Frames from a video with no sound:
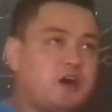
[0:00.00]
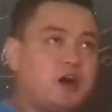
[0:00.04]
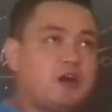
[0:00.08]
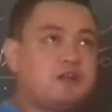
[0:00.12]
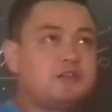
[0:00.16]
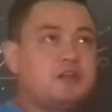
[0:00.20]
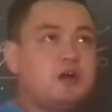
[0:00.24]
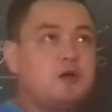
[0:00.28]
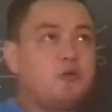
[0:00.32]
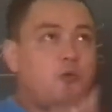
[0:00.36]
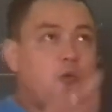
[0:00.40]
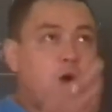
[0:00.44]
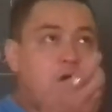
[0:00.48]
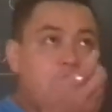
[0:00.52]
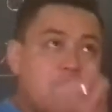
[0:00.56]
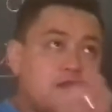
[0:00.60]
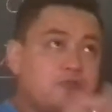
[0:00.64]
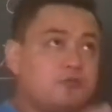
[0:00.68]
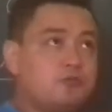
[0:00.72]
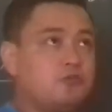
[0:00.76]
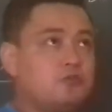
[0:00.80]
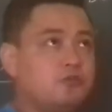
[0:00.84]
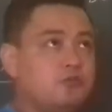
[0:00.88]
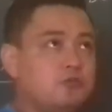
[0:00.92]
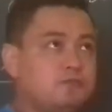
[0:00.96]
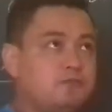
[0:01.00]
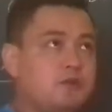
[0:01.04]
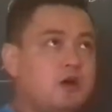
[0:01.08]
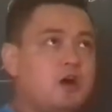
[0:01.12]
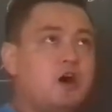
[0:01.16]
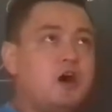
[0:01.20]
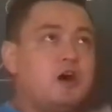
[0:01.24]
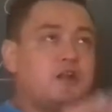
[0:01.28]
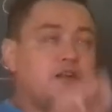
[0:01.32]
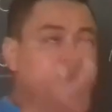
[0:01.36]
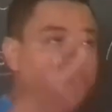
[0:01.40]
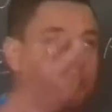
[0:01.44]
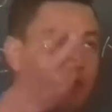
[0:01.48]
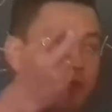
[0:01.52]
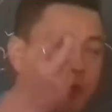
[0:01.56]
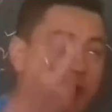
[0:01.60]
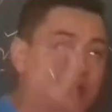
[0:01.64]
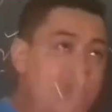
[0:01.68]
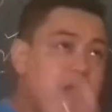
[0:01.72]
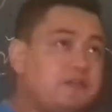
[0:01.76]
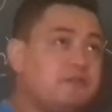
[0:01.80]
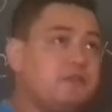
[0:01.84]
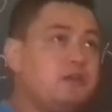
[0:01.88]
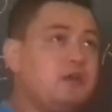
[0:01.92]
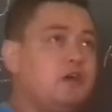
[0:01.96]
under one room, under
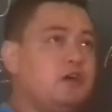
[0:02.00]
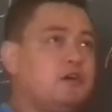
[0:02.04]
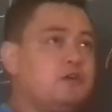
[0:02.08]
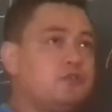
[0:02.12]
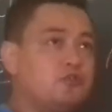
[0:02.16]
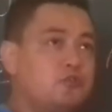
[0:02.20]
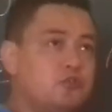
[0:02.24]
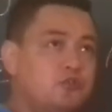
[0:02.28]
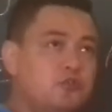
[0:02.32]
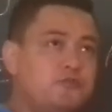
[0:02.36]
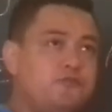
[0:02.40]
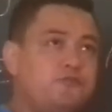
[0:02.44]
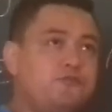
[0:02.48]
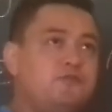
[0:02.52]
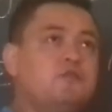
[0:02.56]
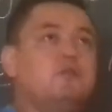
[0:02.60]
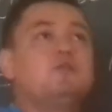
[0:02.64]
one roof,